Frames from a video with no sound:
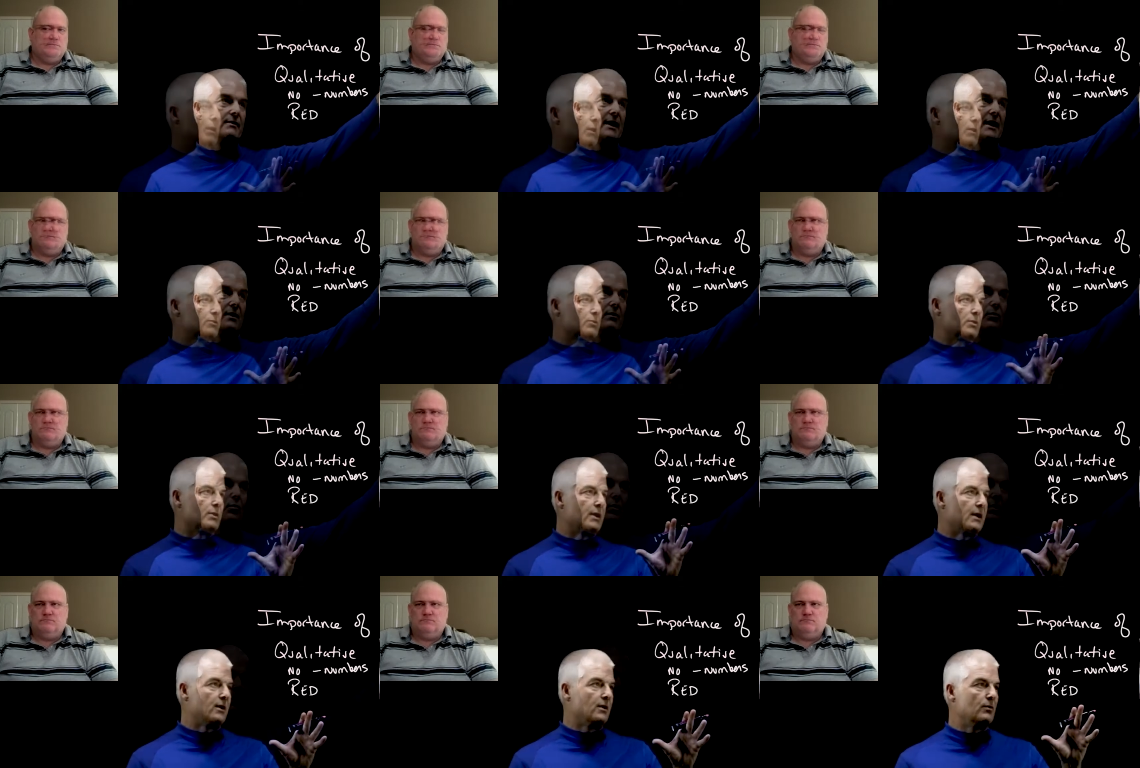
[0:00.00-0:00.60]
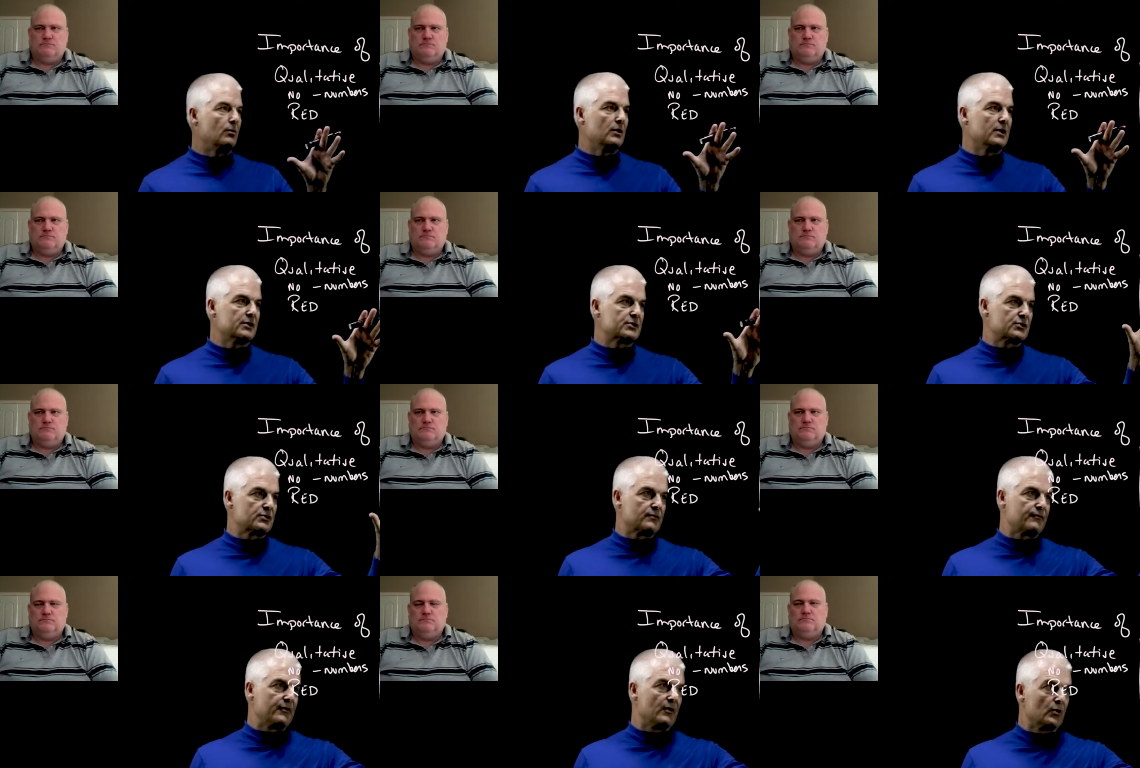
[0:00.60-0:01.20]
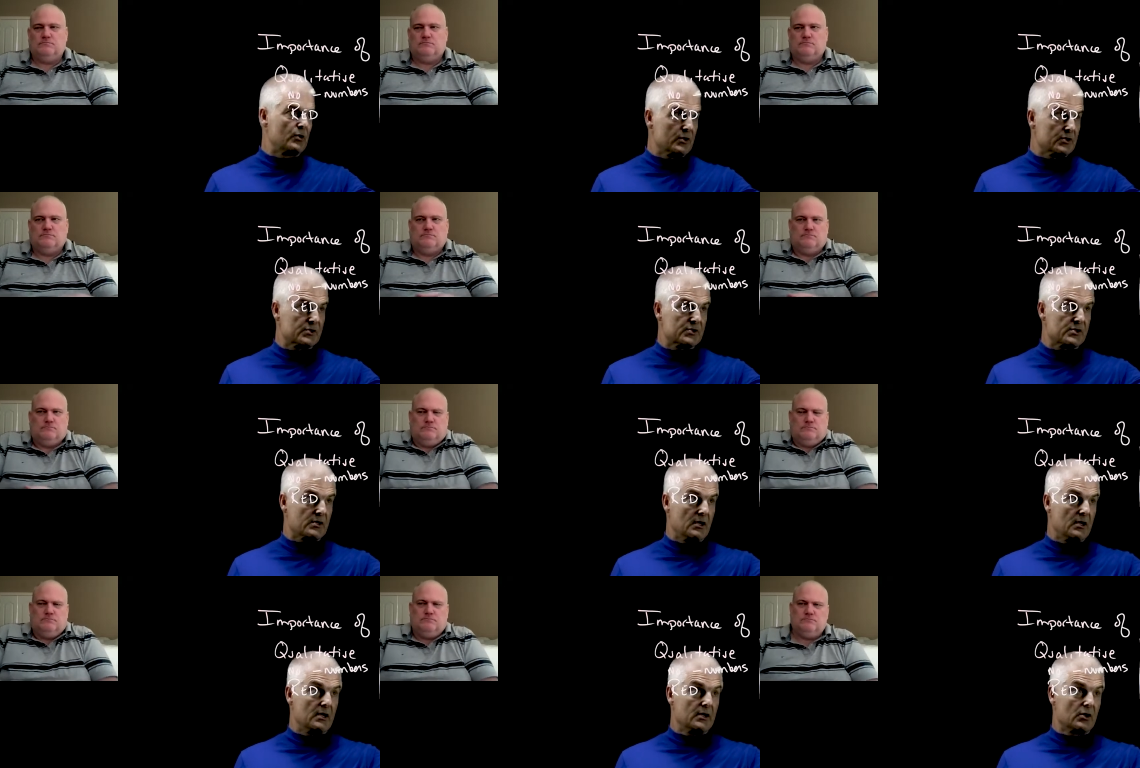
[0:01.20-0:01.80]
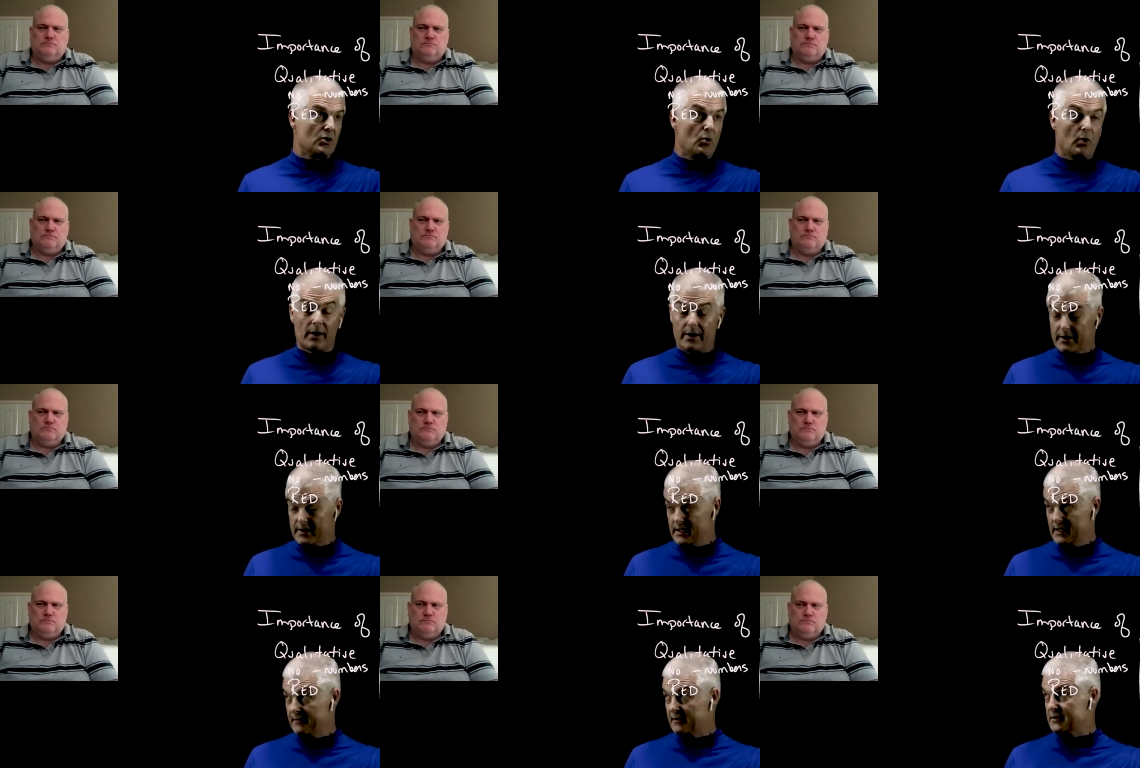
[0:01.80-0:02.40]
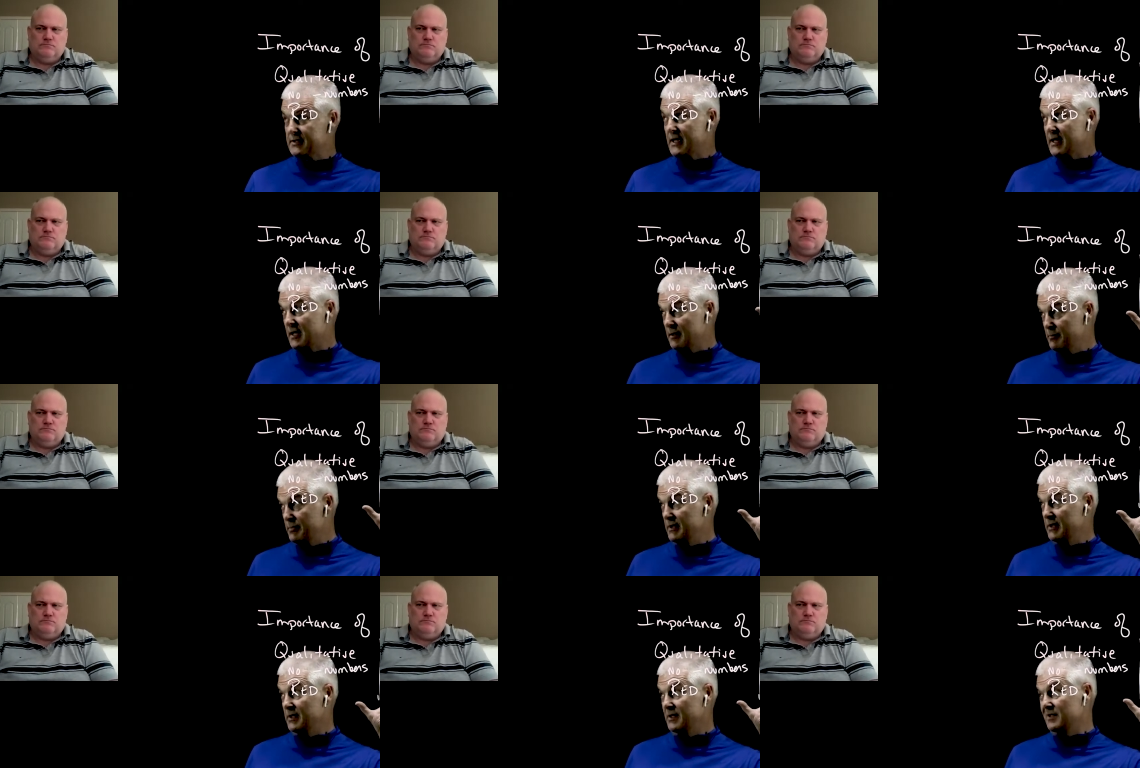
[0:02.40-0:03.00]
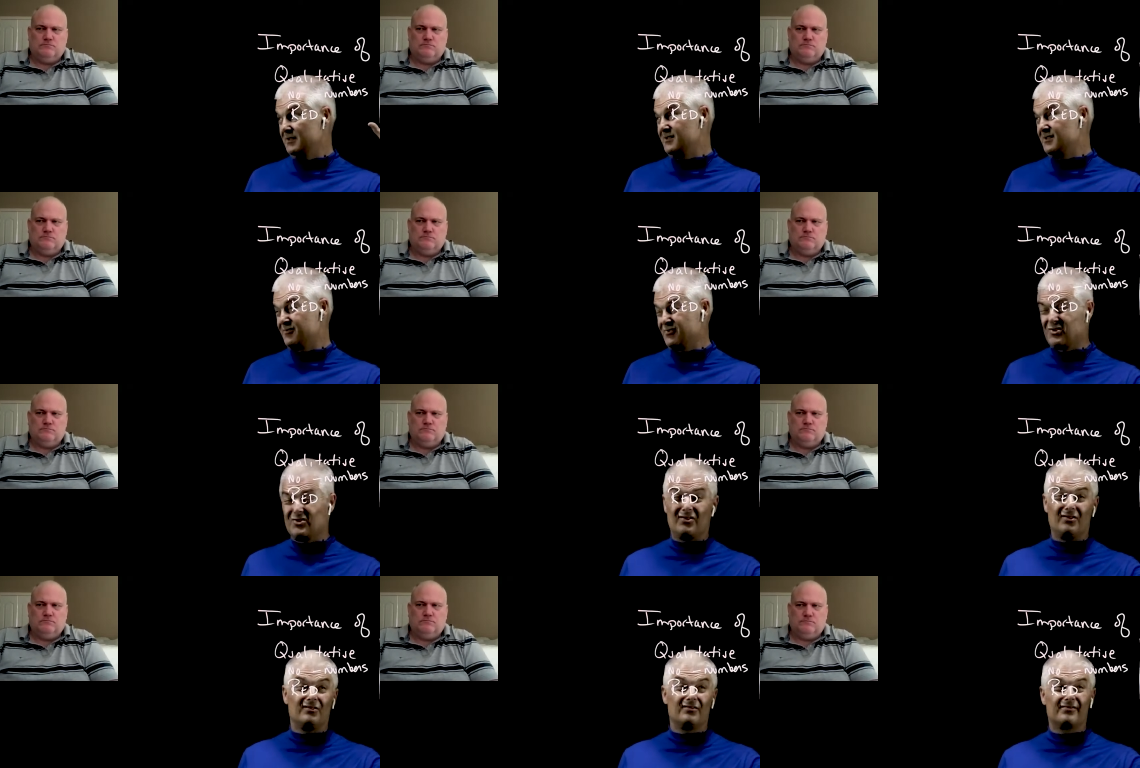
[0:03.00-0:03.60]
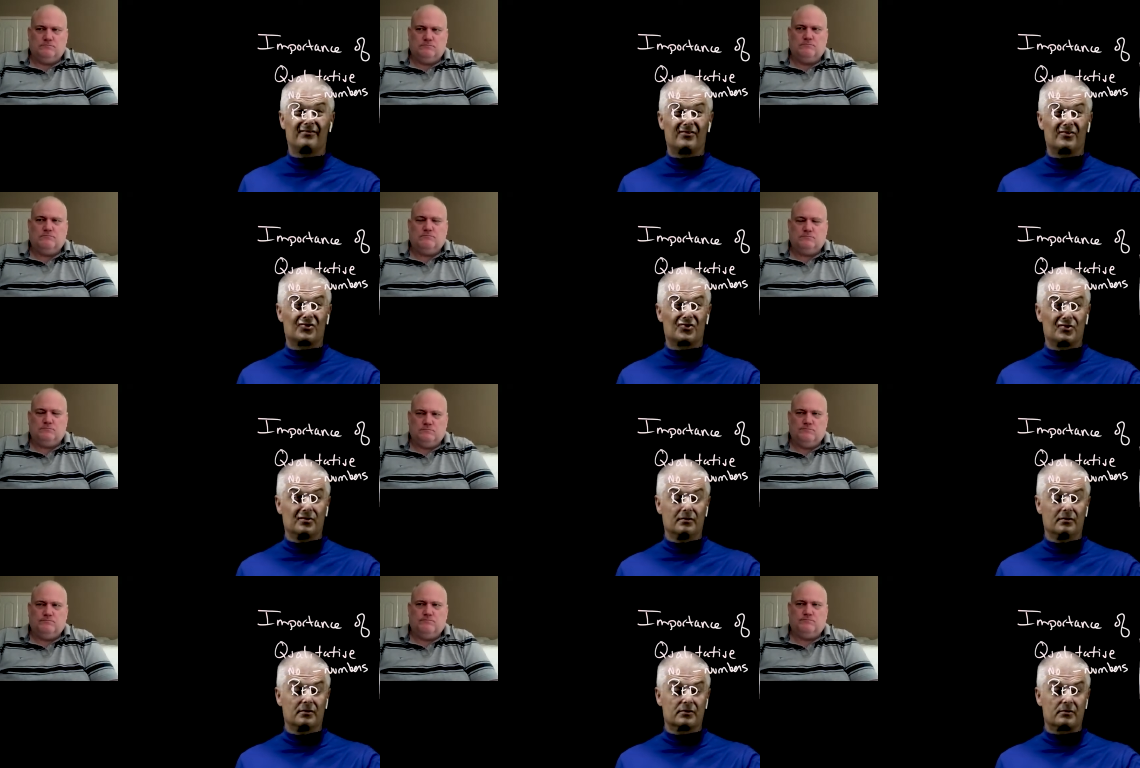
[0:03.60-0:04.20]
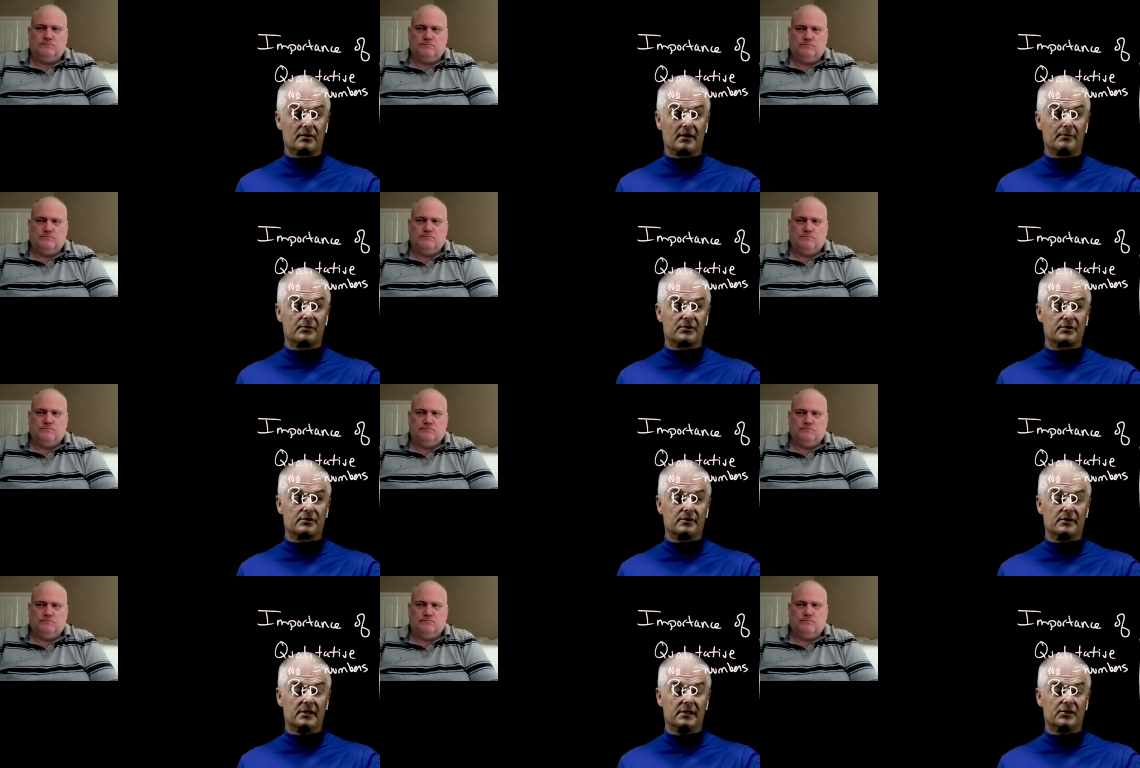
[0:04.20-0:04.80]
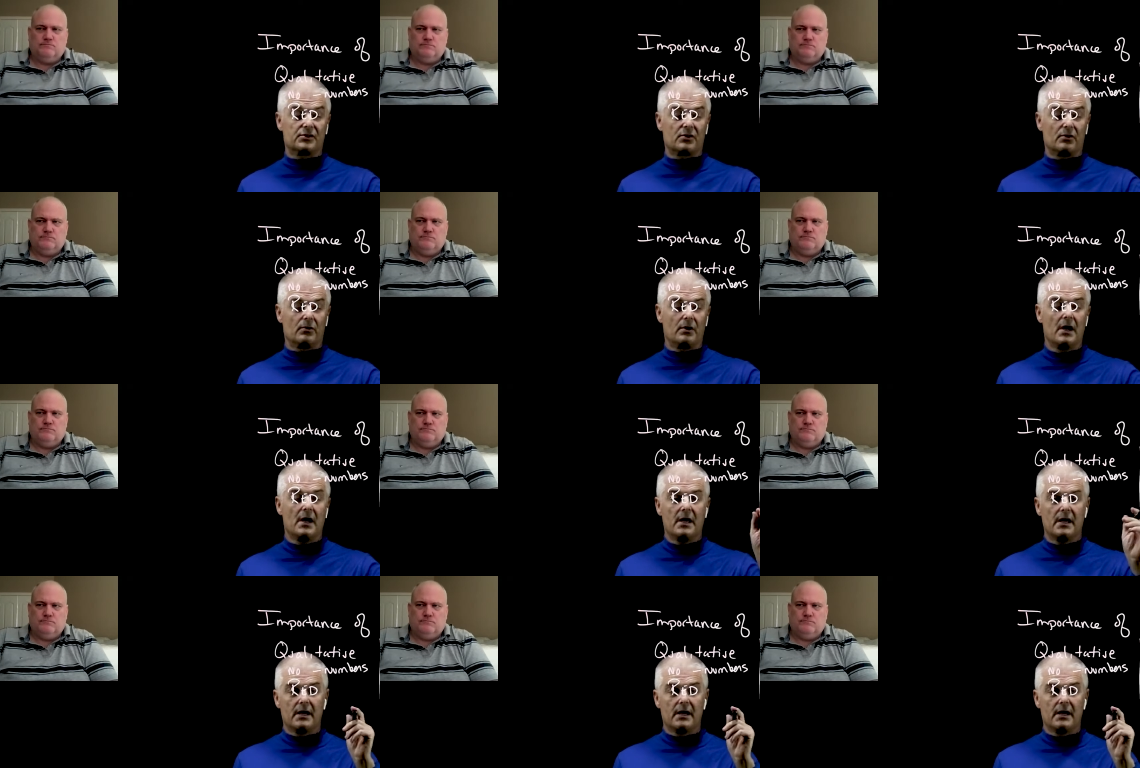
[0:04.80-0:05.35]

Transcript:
Speaker 1: Now, so now let's focus on quantitative because that can be difficult for students, right, Mr. D? So